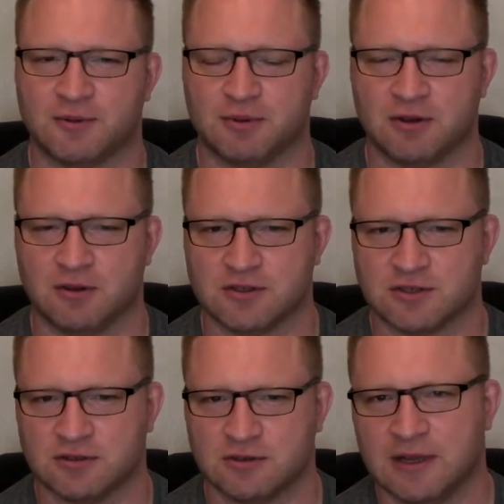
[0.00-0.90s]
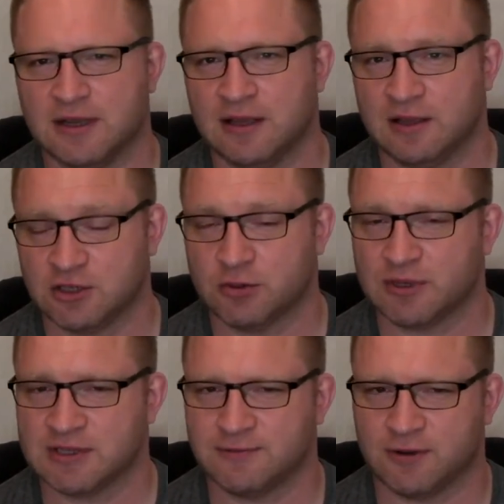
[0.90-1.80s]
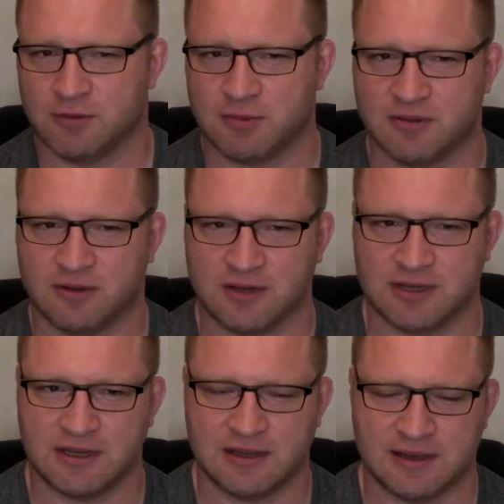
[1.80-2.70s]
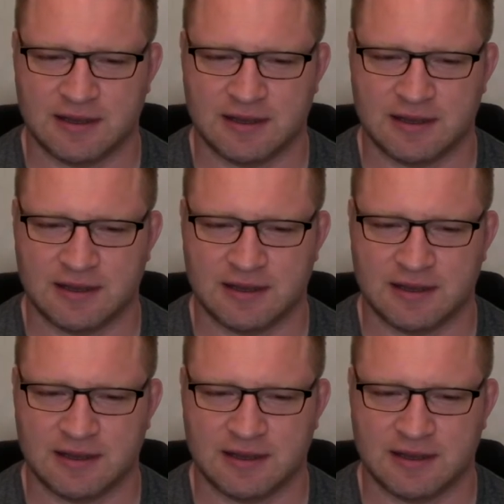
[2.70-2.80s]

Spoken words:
but also showing his fundamentally